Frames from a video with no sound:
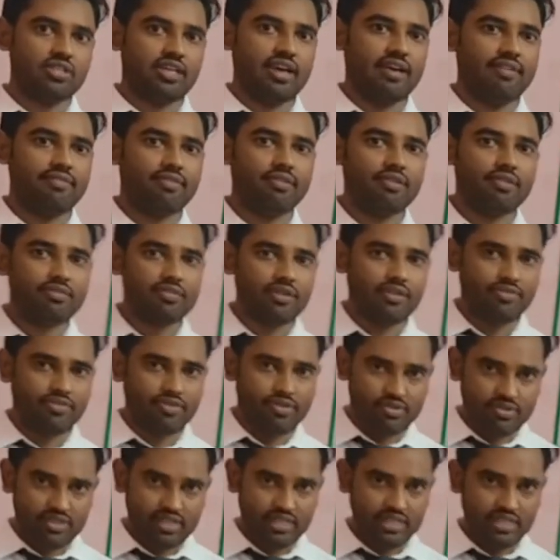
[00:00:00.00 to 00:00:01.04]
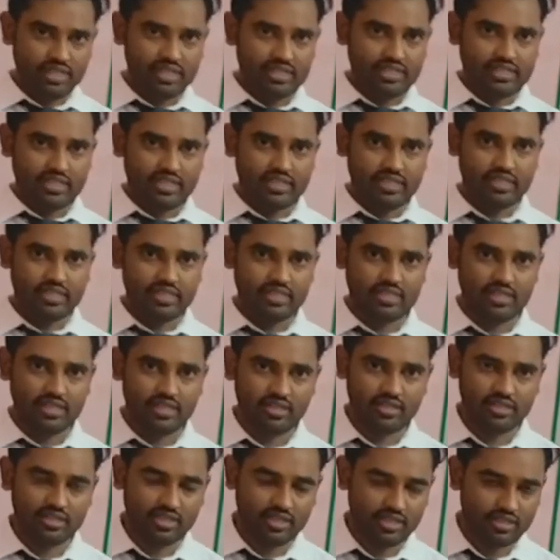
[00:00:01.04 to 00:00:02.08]
above the 40 degrees
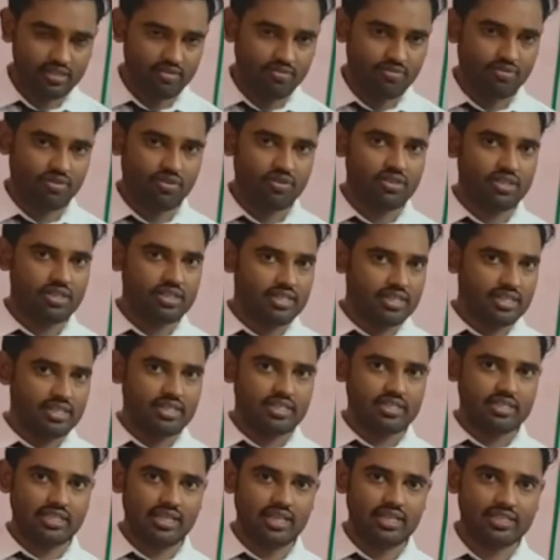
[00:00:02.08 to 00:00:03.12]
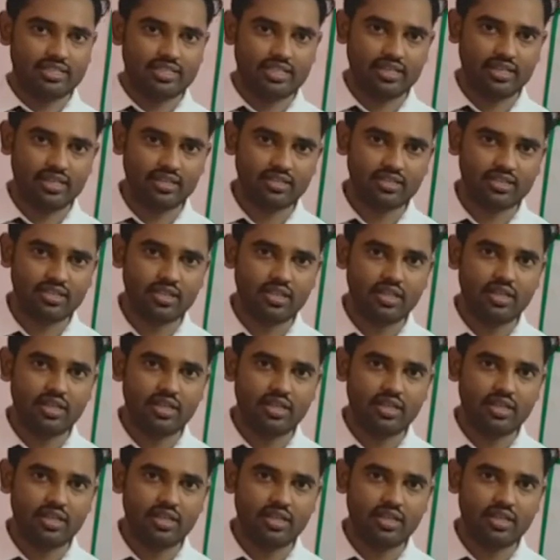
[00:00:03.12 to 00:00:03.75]
Celsius,